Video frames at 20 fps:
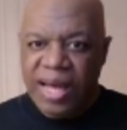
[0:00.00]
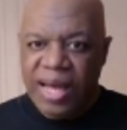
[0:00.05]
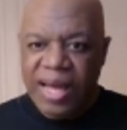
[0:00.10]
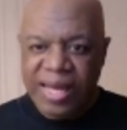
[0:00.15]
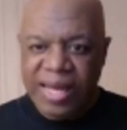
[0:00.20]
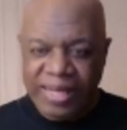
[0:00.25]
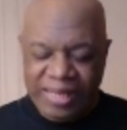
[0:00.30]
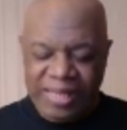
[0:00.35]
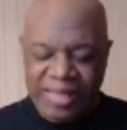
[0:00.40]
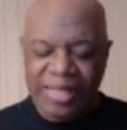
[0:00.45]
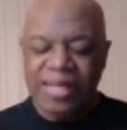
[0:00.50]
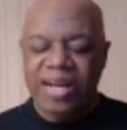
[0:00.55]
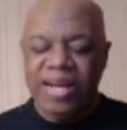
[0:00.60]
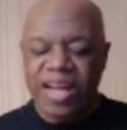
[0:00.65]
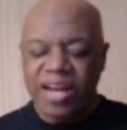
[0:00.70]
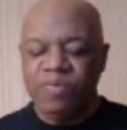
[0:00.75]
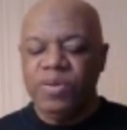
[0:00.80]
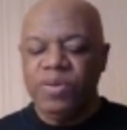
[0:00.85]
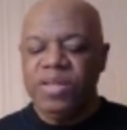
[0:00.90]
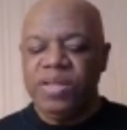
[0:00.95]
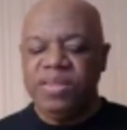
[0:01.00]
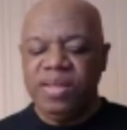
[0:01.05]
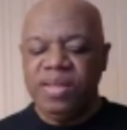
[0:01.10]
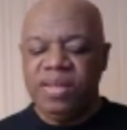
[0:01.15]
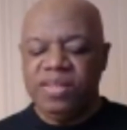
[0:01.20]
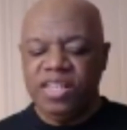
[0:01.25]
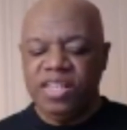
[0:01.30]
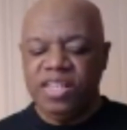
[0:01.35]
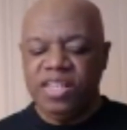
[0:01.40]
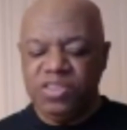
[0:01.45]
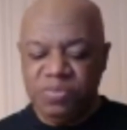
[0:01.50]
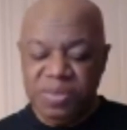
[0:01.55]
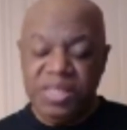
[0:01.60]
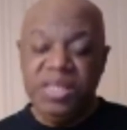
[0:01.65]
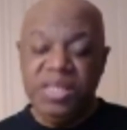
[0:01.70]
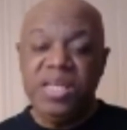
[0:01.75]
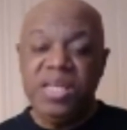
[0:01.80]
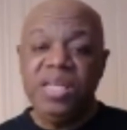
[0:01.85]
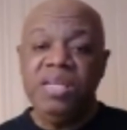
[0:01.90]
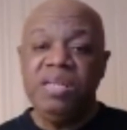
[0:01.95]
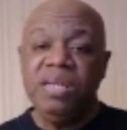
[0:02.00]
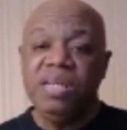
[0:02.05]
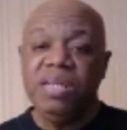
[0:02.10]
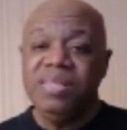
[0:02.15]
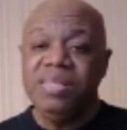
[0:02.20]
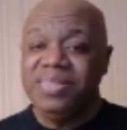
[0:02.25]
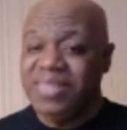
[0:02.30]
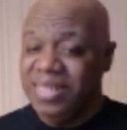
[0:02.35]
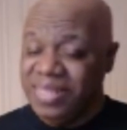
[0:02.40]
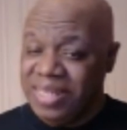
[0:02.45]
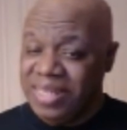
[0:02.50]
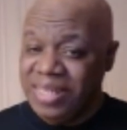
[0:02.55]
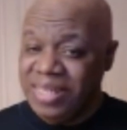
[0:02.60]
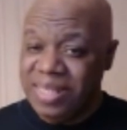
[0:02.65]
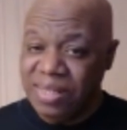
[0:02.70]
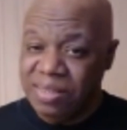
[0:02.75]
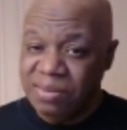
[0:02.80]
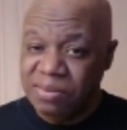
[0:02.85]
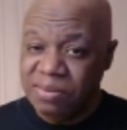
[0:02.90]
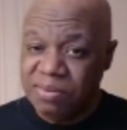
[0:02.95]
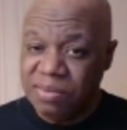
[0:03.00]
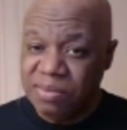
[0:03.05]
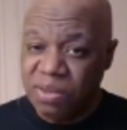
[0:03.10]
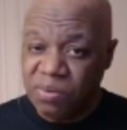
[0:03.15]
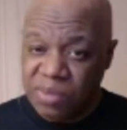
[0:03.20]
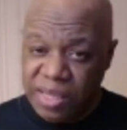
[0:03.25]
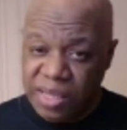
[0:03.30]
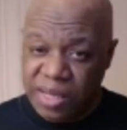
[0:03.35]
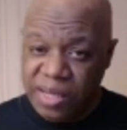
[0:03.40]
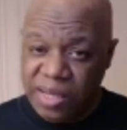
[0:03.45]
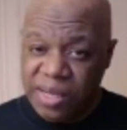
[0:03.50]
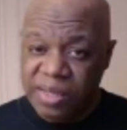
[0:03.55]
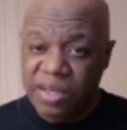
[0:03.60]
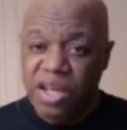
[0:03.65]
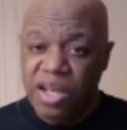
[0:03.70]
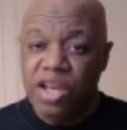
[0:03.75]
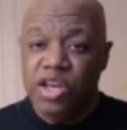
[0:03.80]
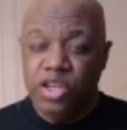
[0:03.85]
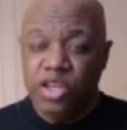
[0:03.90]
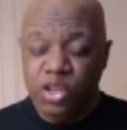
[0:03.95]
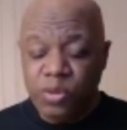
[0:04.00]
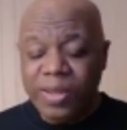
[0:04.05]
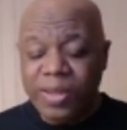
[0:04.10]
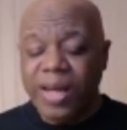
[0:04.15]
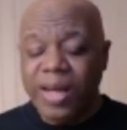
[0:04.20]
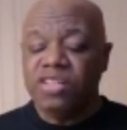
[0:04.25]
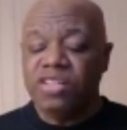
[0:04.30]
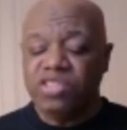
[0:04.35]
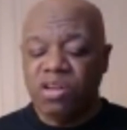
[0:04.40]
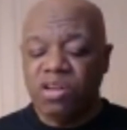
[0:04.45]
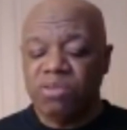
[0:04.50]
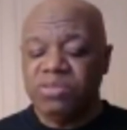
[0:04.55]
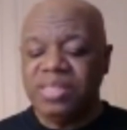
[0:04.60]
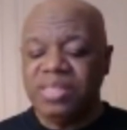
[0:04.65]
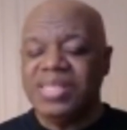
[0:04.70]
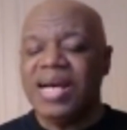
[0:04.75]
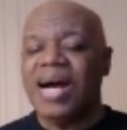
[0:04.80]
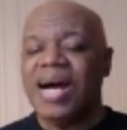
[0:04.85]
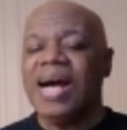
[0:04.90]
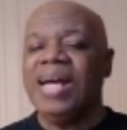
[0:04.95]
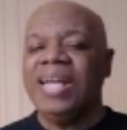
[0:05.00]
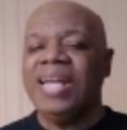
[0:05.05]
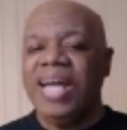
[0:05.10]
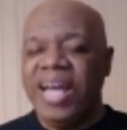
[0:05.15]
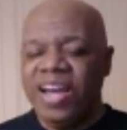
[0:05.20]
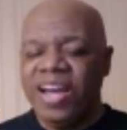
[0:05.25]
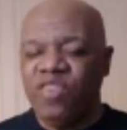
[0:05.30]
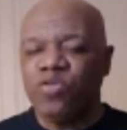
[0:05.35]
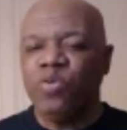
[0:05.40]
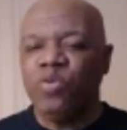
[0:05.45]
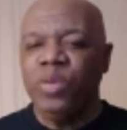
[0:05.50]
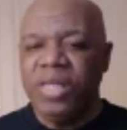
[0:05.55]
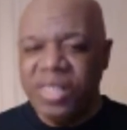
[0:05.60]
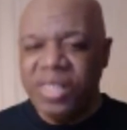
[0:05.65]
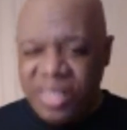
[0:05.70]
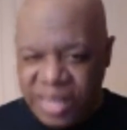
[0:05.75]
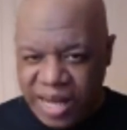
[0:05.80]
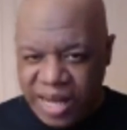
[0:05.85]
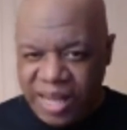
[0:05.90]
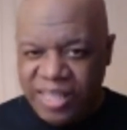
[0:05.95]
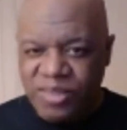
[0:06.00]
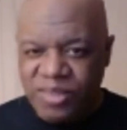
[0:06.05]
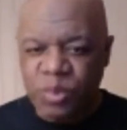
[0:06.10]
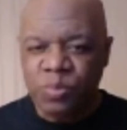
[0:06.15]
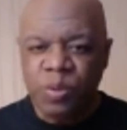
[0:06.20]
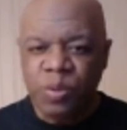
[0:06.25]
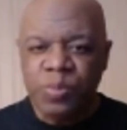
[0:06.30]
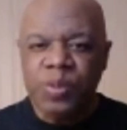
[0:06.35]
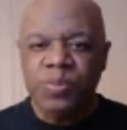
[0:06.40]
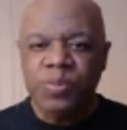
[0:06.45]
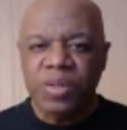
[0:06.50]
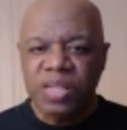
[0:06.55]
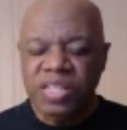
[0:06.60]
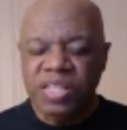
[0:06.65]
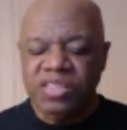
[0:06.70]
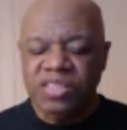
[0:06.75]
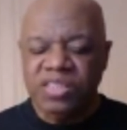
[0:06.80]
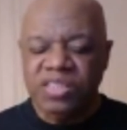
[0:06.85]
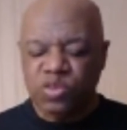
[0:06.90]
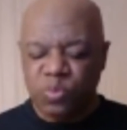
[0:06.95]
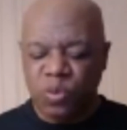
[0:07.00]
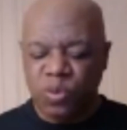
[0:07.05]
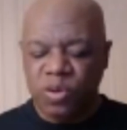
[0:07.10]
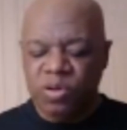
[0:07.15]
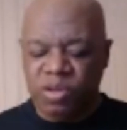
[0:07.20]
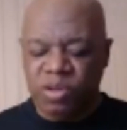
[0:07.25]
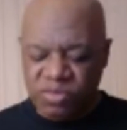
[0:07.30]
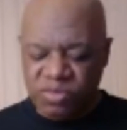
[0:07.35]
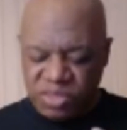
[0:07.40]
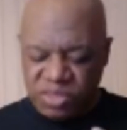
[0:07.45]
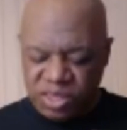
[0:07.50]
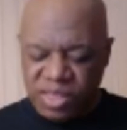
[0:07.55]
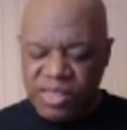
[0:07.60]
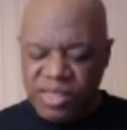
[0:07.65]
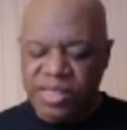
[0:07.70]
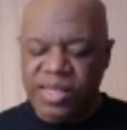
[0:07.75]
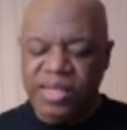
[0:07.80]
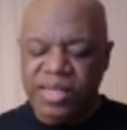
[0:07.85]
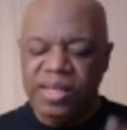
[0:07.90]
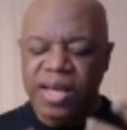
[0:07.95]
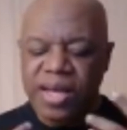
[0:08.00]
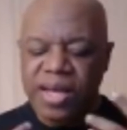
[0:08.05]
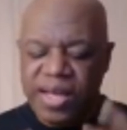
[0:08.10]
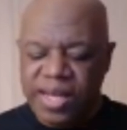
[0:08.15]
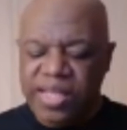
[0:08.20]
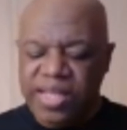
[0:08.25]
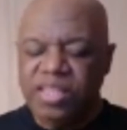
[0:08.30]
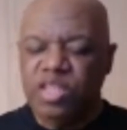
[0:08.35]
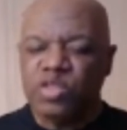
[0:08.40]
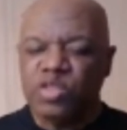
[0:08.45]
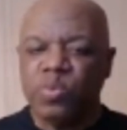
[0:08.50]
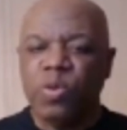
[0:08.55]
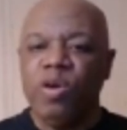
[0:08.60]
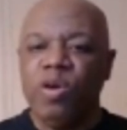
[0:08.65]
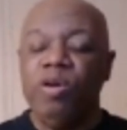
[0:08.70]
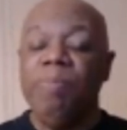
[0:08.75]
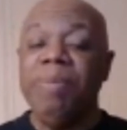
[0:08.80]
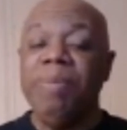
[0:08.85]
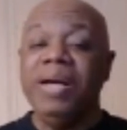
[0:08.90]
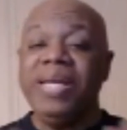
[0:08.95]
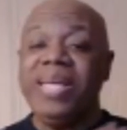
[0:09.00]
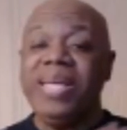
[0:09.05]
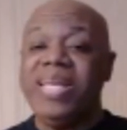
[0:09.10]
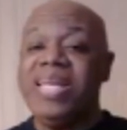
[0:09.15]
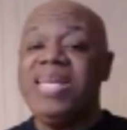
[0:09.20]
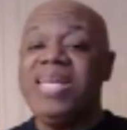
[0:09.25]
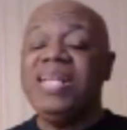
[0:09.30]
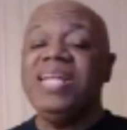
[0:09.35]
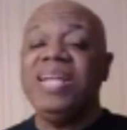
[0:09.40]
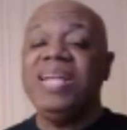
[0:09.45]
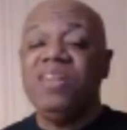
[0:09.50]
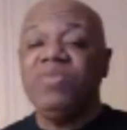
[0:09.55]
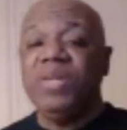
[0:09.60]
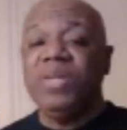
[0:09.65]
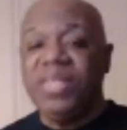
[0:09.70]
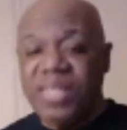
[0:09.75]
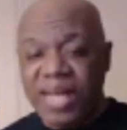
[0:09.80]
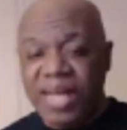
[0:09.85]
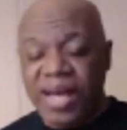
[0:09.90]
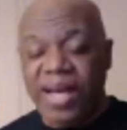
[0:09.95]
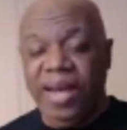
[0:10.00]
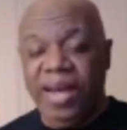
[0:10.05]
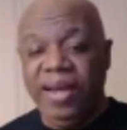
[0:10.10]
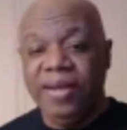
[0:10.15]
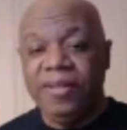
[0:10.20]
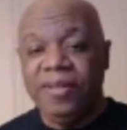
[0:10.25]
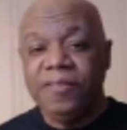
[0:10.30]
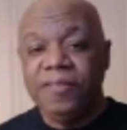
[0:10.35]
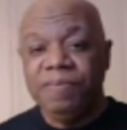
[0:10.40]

and get everything that you need to get, okay? You got to talk to God every day. So when we release this Word on Sunday, eat this Word, but eat it every day,